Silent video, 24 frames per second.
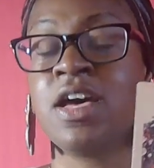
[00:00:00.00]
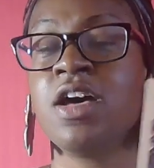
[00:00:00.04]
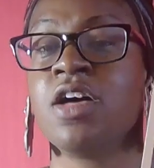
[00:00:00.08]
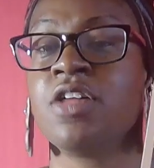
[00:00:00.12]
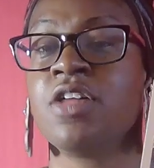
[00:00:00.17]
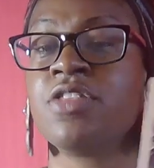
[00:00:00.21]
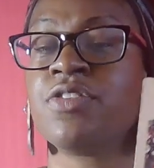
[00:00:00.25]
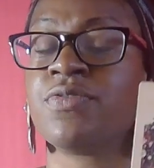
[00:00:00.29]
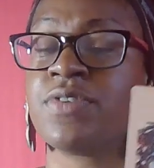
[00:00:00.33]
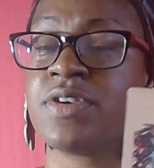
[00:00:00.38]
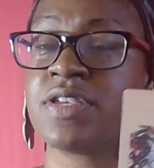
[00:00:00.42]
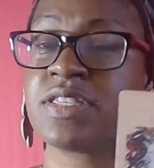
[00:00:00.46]

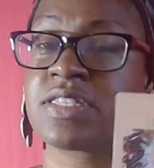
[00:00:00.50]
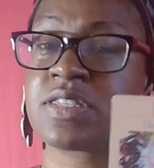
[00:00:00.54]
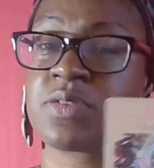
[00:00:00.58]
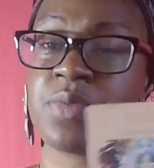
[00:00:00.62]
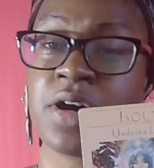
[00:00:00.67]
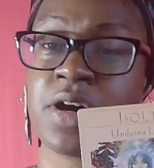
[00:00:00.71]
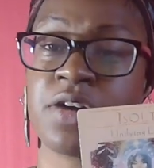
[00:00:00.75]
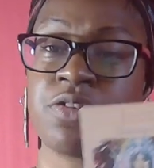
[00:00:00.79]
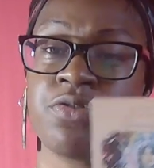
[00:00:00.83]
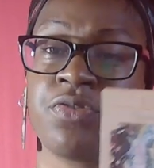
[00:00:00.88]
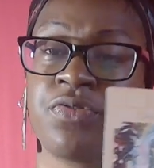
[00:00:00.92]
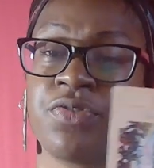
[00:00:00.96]
The reason
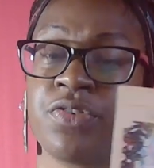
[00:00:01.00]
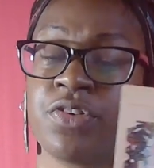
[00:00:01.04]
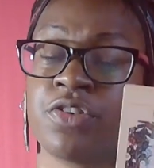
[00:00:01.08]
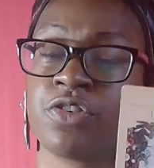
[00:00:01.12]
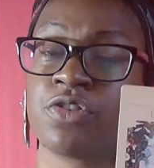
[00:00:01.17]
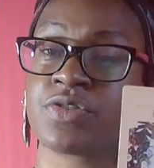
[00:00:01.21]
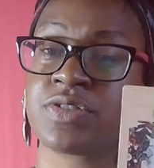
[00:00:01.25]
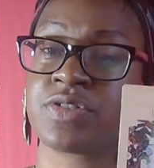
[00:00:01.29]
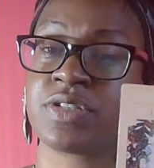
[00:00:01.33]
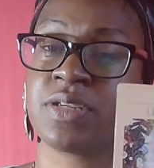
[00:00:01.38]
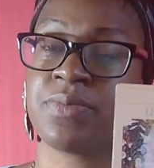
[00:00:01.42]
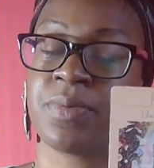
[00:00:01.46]
why you feel
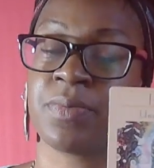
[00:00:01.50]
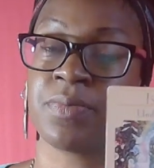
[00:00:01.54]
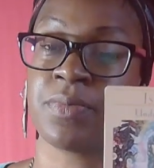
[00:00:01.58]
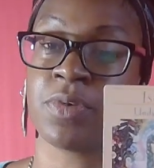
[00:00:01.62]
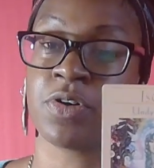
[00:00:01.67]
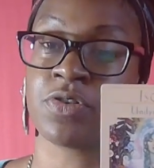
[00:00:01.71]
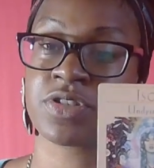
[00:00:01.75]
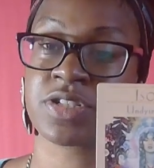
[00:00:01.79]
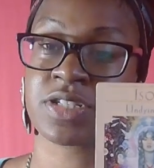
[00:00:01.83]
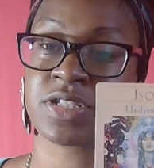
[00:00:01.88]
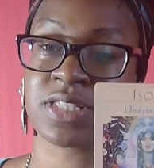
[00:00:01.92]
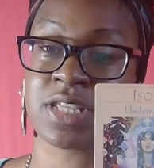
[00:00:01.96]
those deep
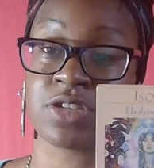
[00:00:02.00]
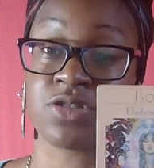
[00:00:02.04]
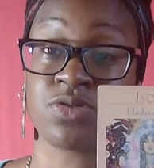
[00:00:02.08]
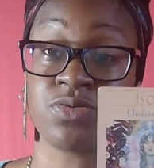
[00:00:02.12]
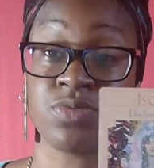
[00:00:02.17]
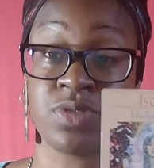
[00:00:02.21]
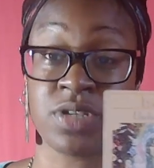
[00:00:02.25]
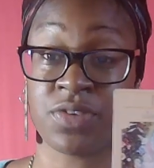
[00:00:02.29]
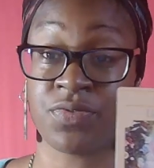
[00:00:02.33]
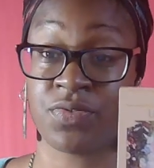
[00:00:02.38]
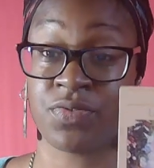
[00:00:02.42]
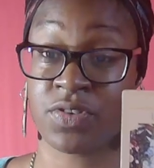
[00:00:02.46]
emotions that you
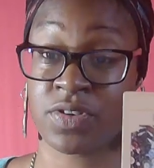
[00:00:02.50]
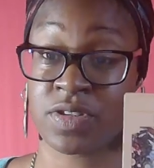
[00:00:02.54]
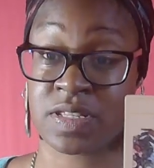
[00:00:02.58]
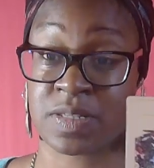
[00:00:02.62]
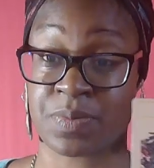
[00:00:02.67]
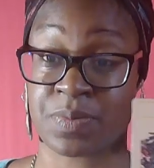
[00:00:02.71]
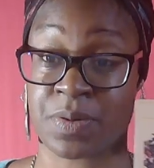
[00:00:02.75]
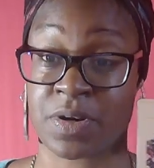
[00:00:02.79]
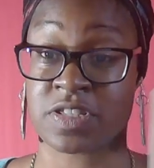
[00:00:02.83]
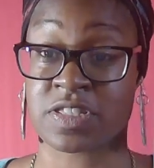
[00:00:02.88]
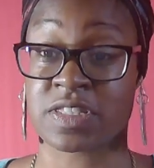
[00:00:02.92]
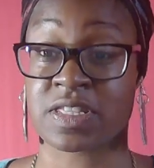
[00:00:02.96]
did for this
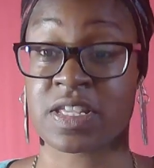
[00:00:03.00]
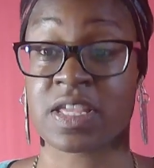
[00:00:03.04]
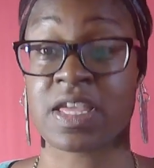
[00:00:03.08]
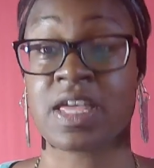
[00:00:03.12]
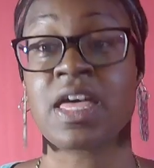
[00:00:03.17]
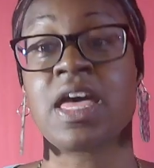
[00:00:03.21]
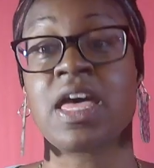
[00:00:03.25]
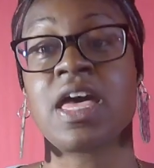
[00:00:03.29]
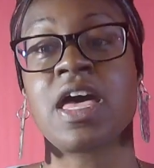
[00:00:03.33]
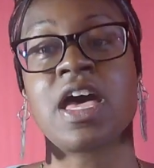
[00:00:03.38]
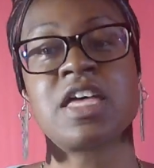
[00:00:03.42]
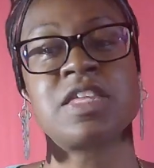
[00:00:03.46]
person
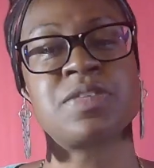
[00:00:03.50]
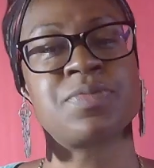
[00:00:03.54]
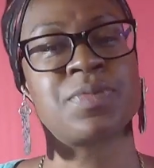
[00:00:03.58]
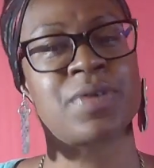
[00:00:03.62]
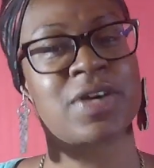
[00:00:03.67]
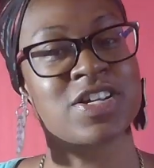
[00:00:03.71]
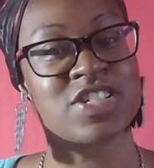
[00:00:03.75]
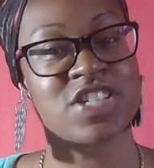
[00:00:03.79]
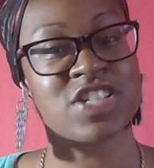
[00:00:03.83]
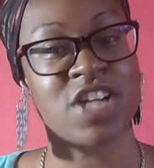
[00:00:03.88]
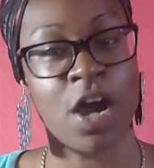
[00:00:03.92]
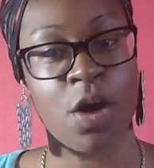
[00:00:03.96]
is
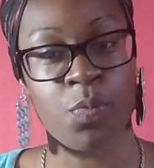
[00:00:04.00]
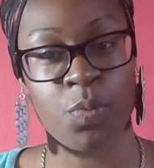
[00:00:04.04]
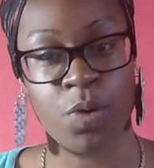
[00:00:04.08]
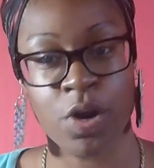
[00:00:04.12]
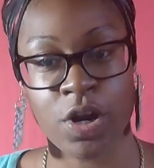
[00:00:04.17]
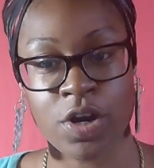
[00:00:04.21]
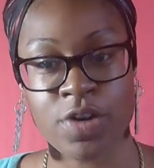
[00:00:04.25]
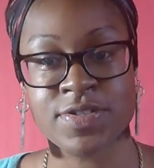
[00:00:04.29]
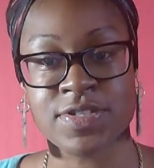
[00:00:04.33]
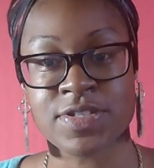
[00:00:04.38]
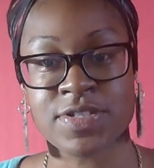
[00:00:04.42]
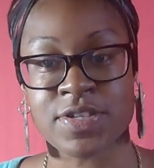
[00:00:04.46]
because y'all
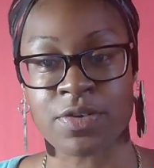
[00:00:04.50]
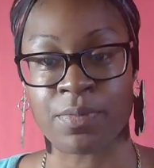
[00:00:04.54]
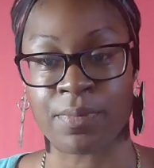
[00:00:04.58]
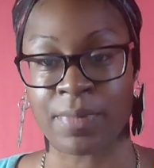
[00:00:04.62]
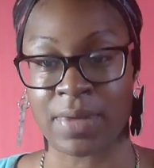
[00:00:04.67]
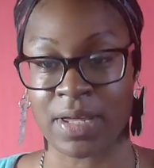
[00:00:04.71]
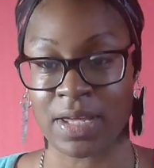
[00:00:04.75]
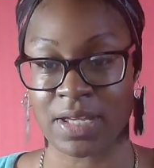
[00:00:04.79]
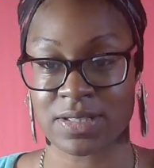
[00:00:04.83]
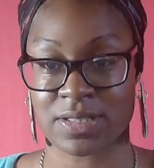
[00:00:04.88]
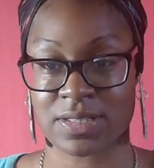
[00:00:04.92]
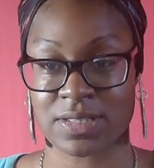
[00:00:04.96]
were
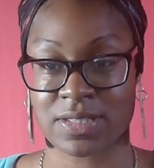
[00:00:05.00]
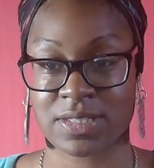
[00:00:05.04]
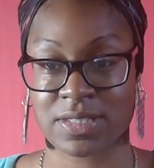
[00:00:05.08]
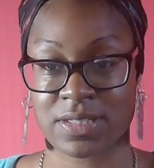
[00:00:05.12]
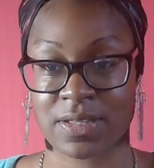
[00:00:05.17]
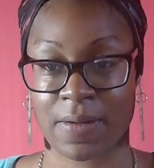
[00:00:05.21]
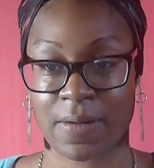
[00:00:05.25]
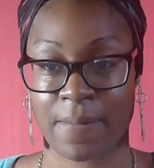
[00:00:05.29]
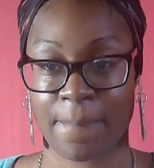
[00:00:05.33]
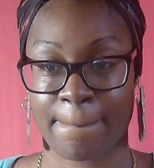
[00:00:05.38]
soulmates.